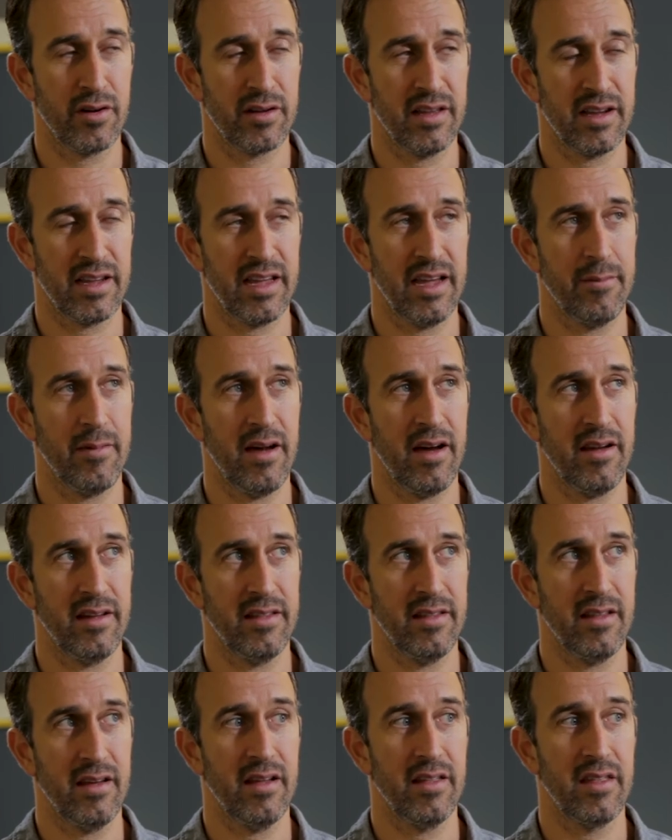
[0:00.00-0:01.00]
that came out,
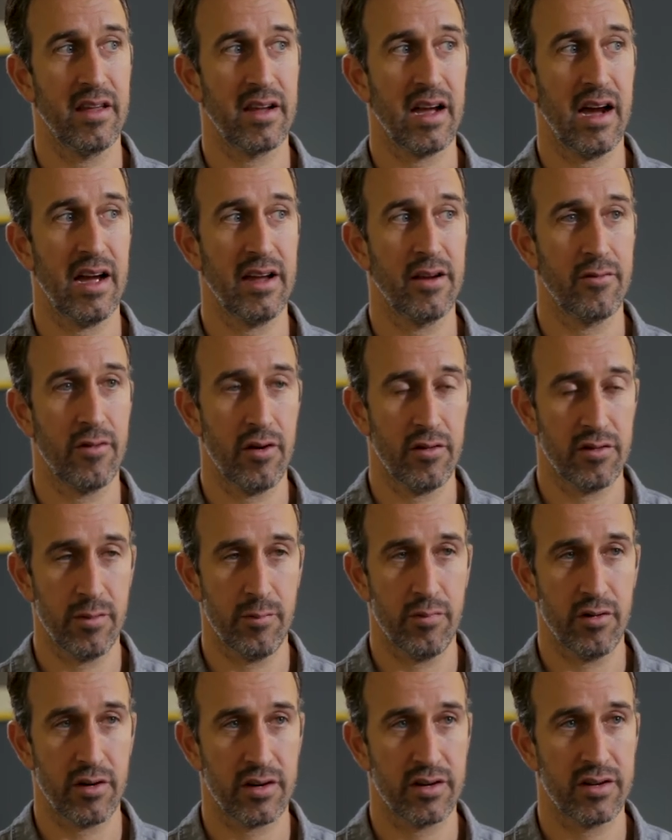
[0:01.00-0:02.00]
and the guy who wrote the
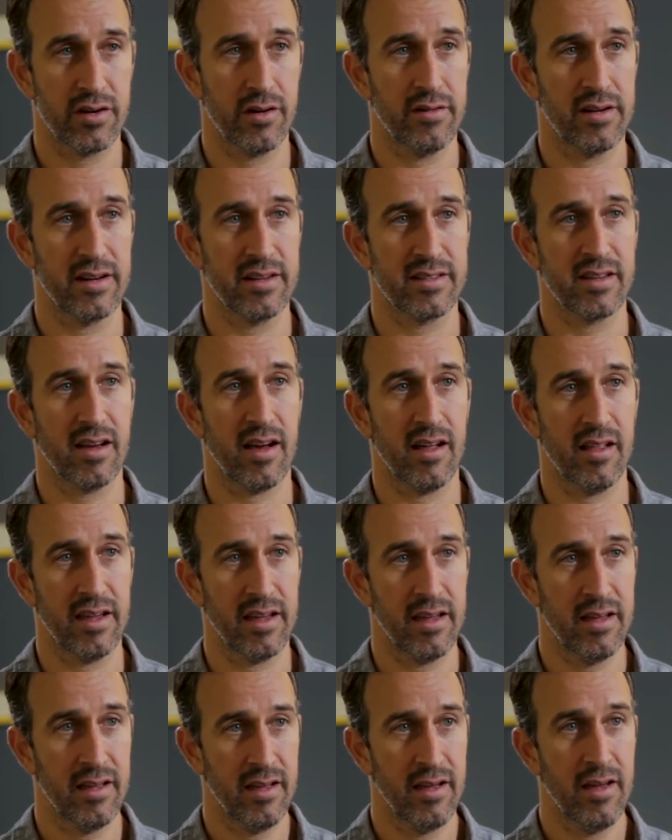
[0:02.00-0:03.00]
book, Tony Asali,
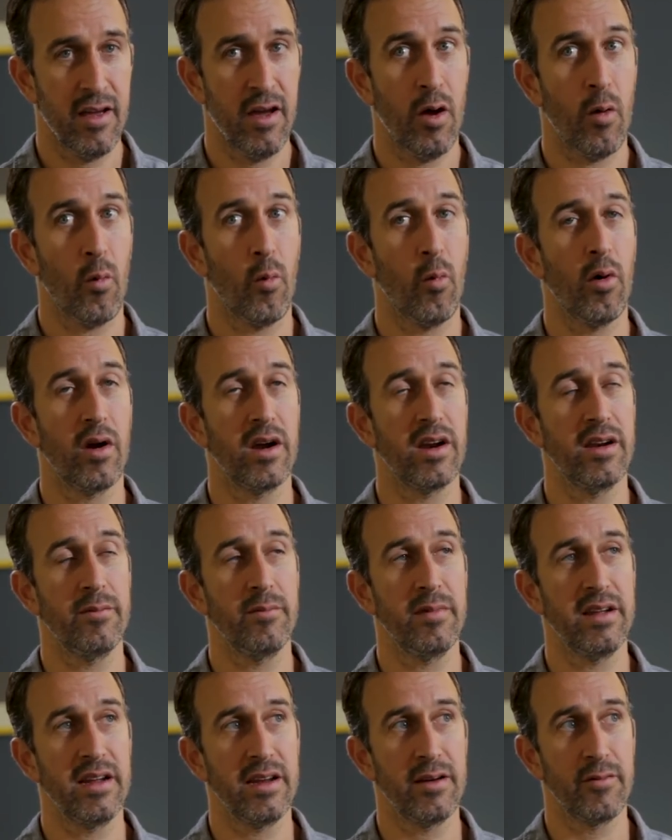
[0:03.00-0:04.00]
wanted
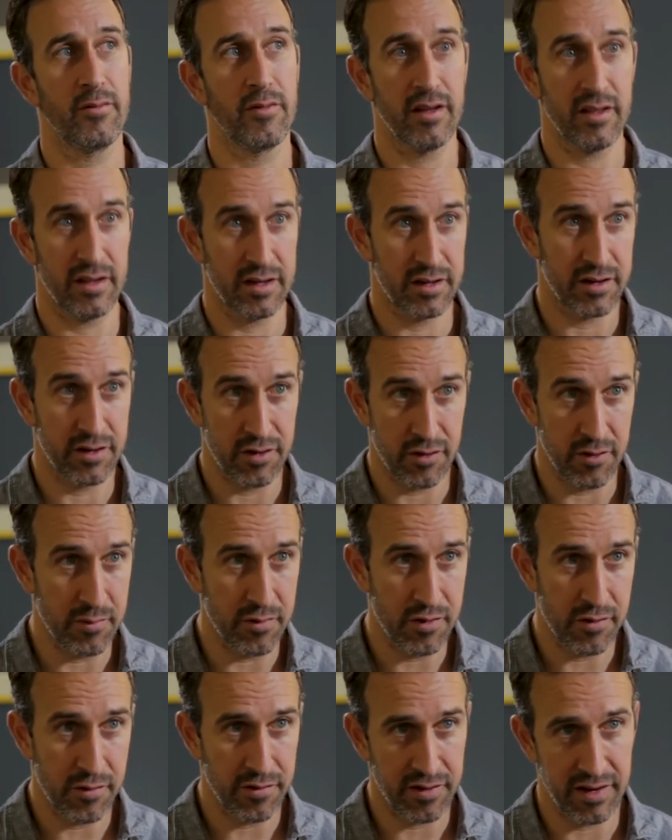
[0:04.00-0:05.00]
me really to do a
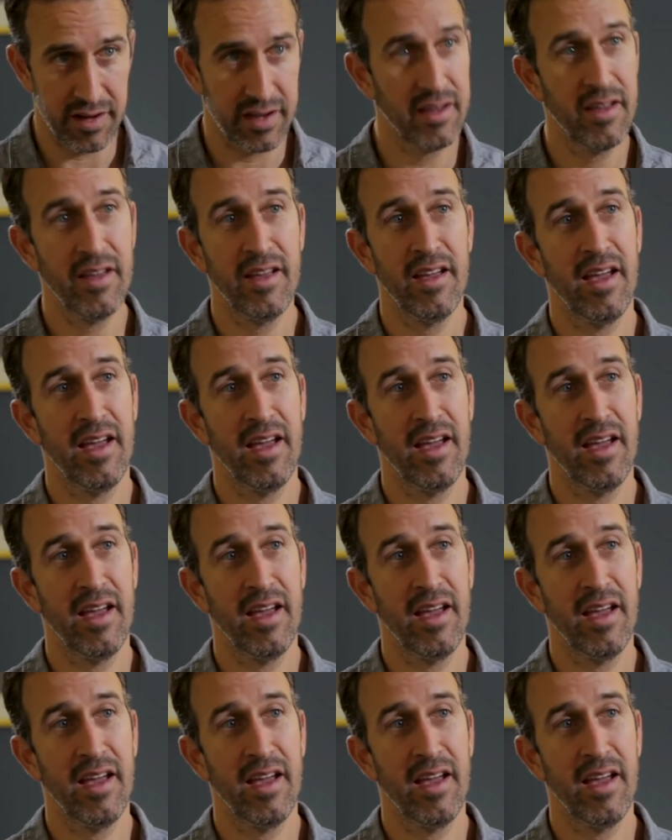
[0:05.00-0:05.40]
movie.